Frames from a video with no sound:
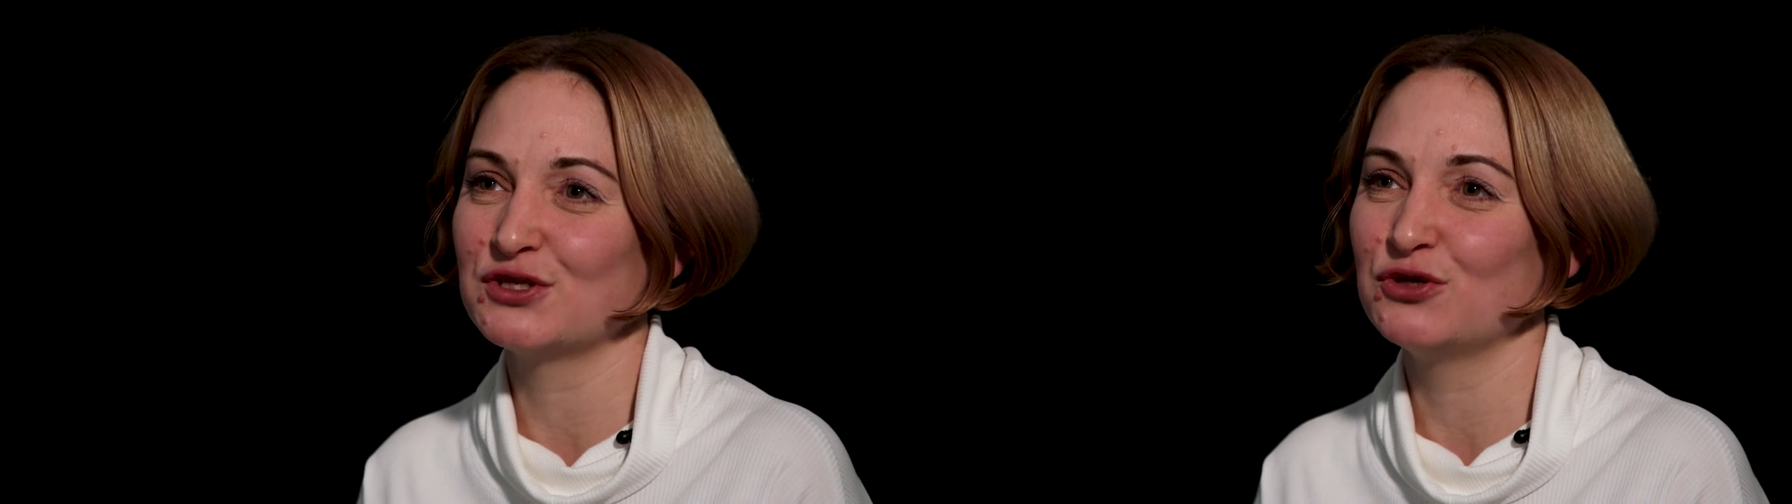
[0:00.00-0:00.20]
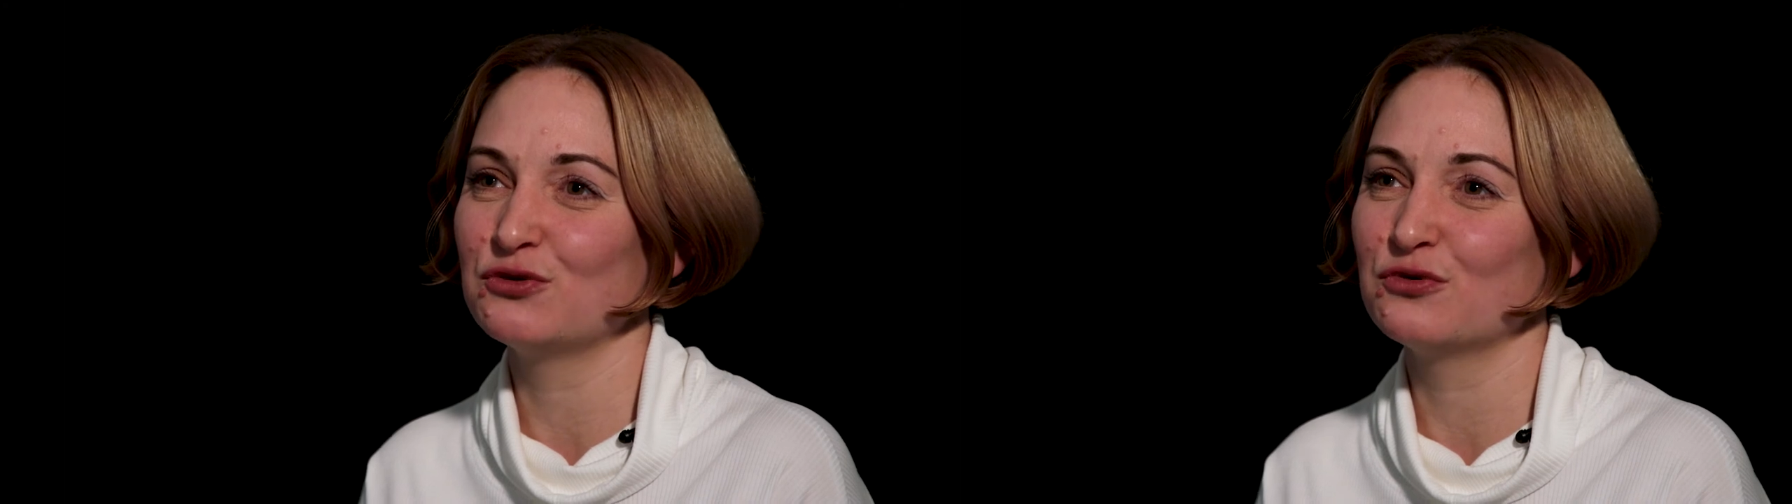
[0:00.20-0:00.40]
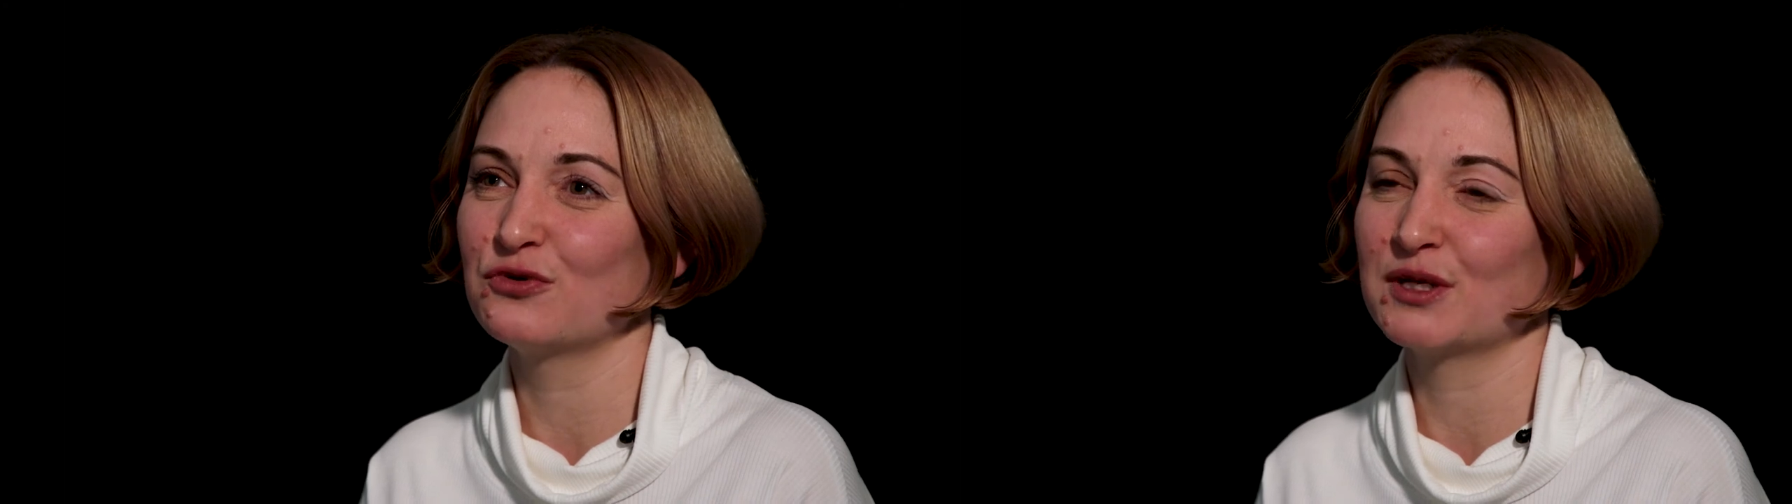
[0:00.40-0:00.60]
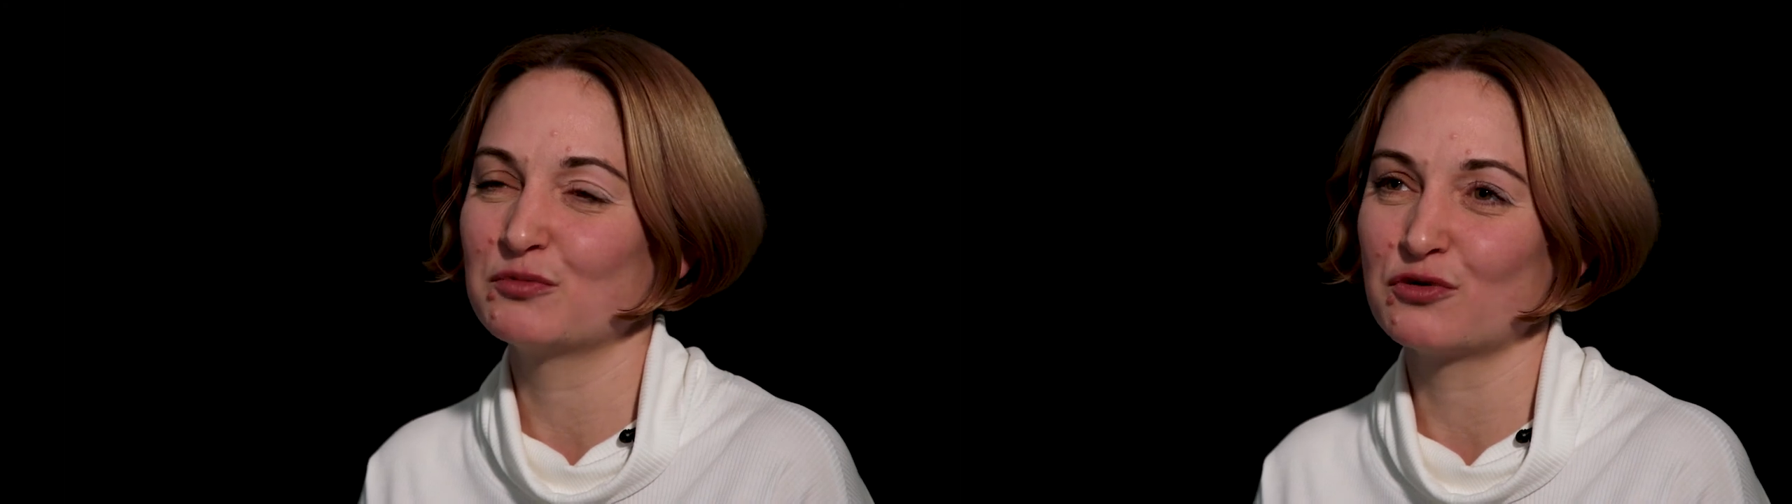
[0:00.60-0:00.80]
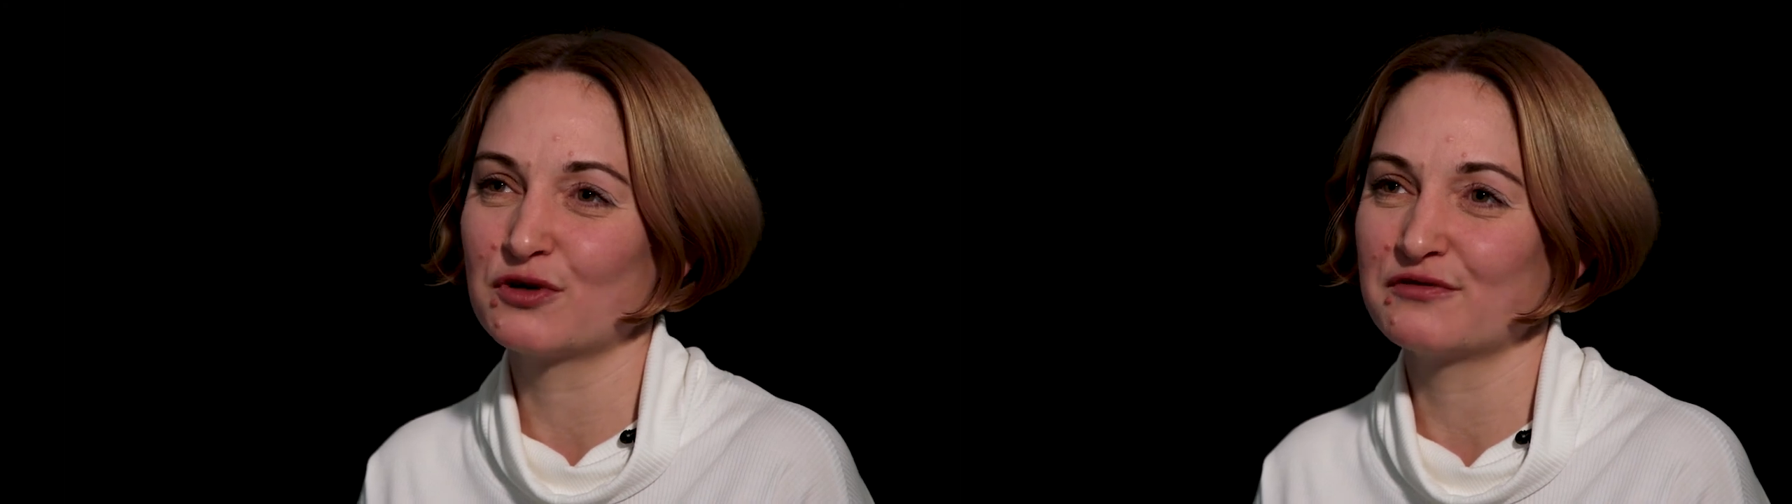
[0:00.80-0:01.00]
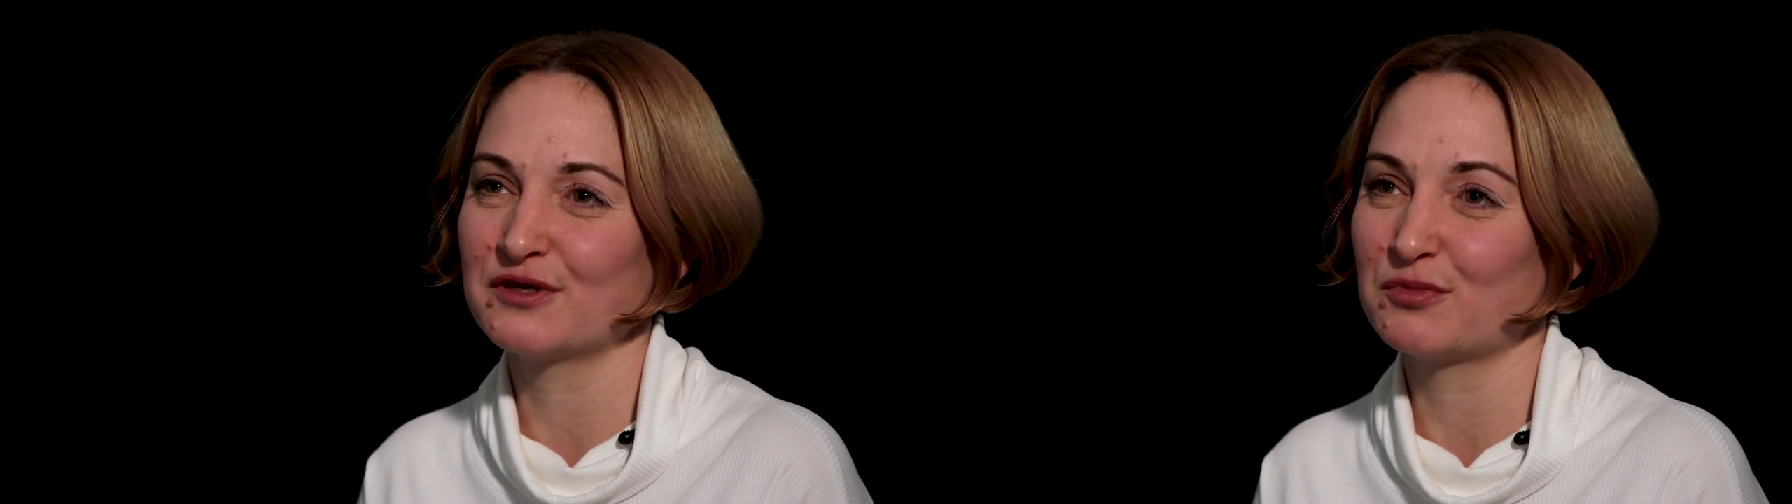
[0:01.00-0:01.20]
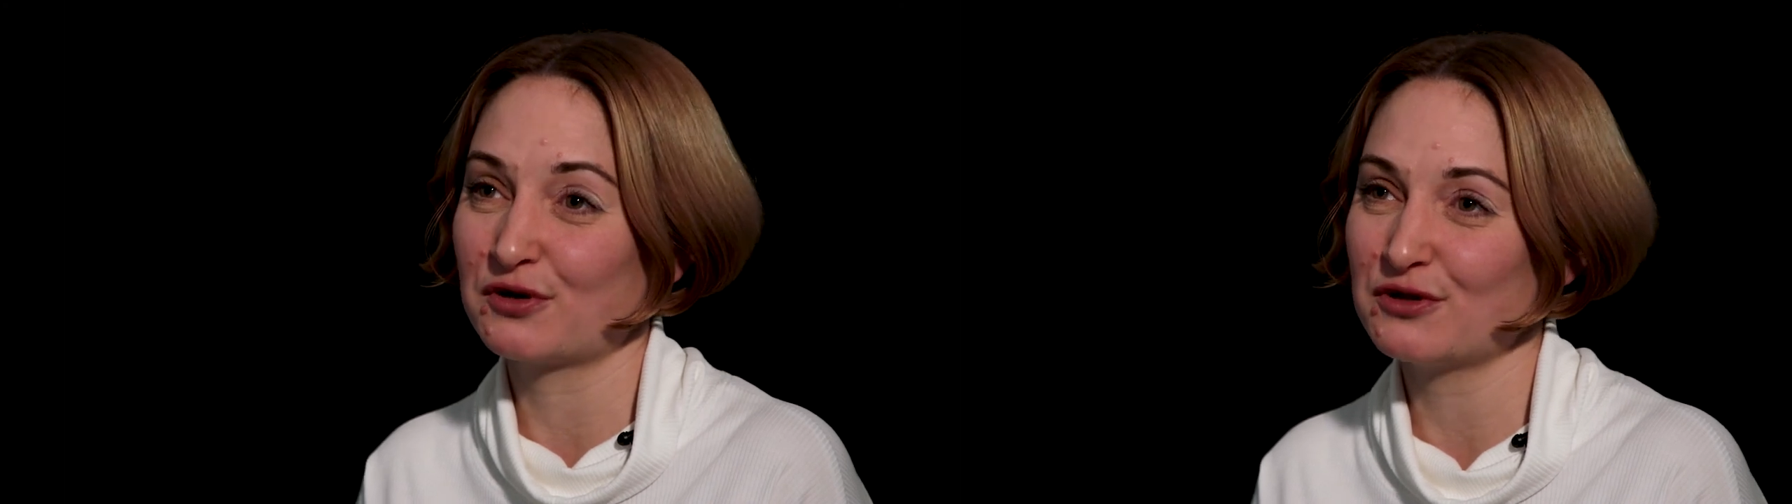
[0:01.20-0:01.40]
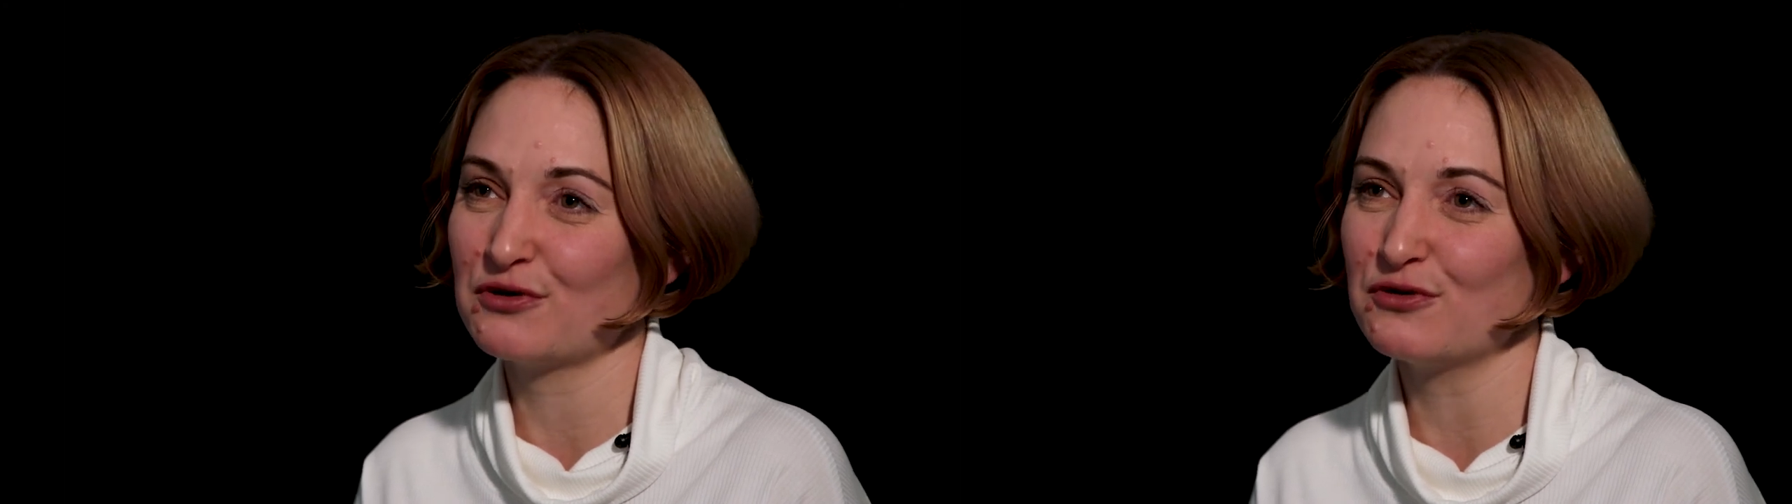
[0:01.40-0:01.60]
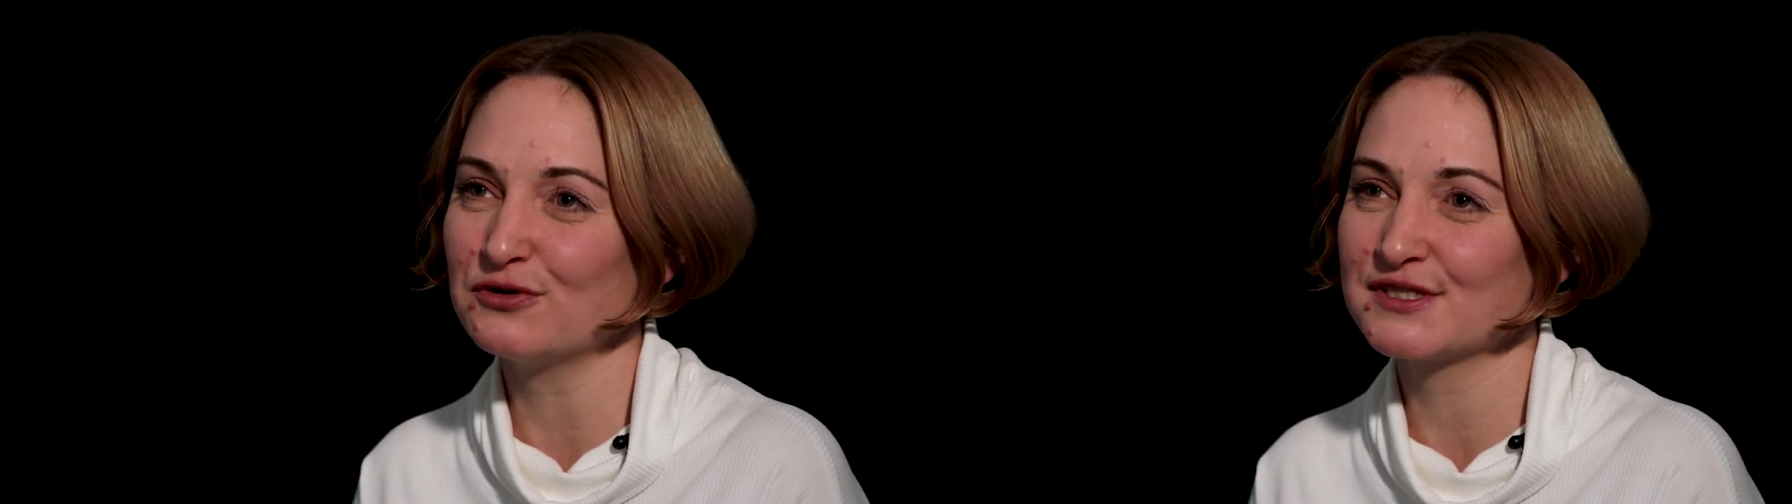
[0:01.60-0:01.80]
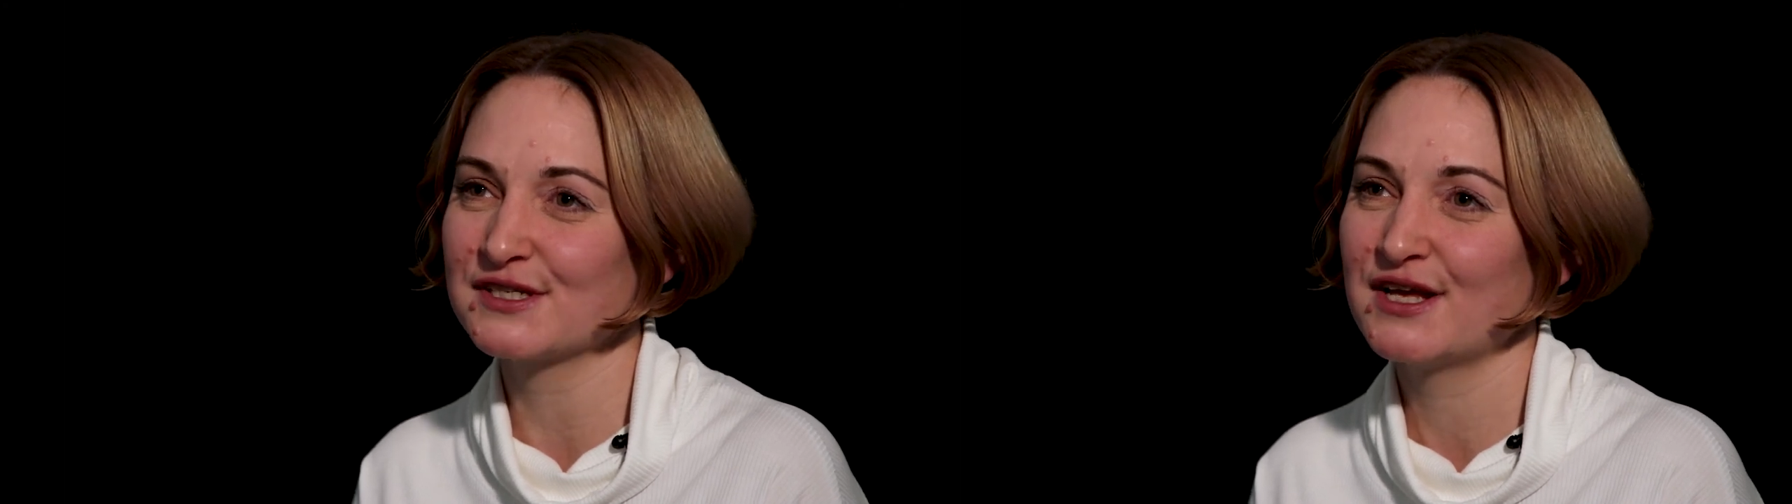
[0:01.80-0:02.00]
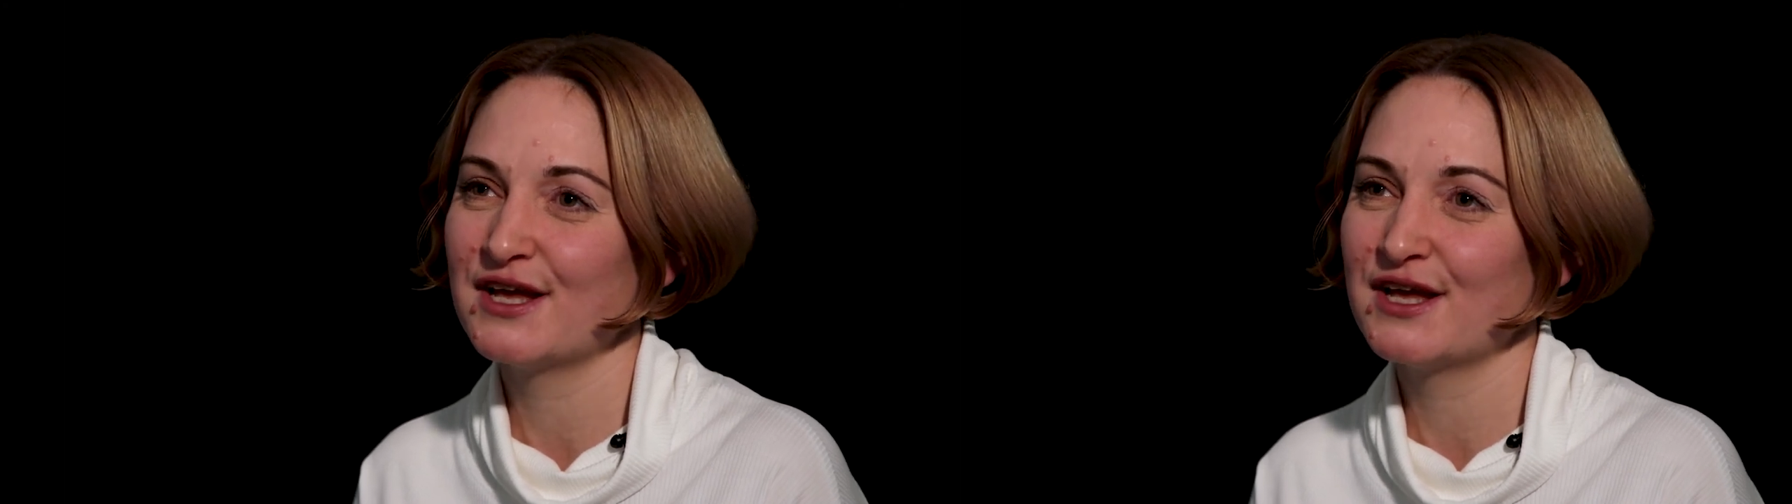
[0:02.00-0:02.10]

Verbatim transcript: new cryptographic protocols,